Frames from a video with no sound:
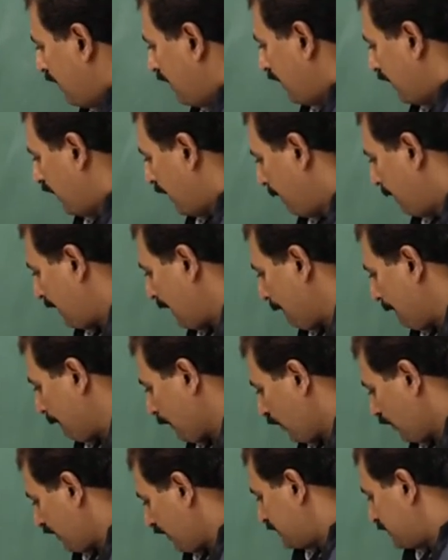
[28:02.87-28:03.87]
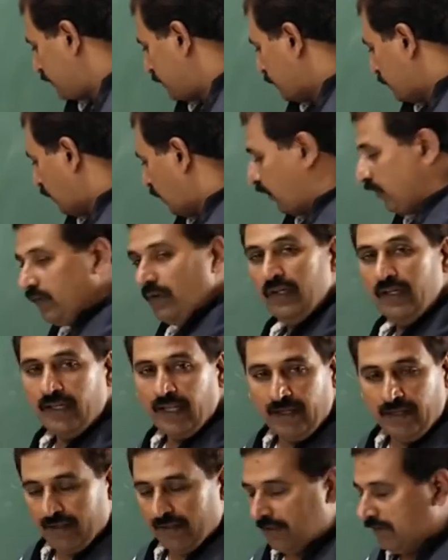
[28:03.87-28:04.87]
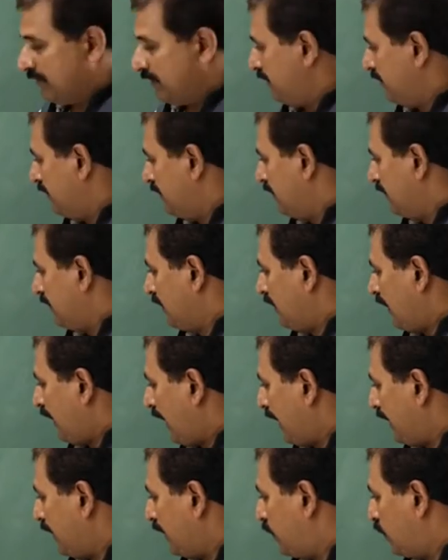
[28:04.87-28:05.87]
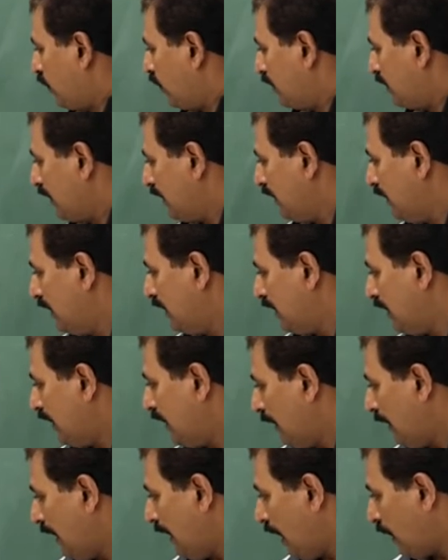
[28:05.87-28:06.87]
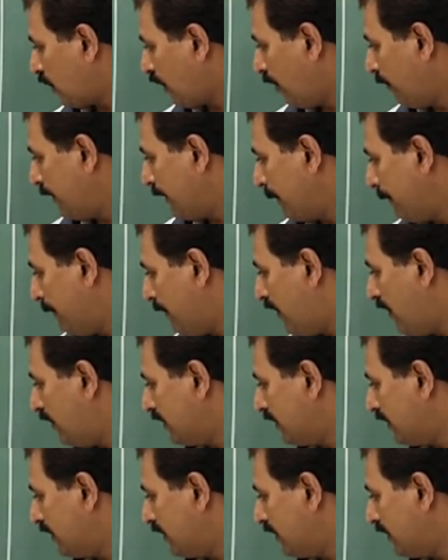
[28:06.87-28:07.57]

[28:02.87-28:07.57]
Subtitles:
number of protons you know 10. And total atomic mass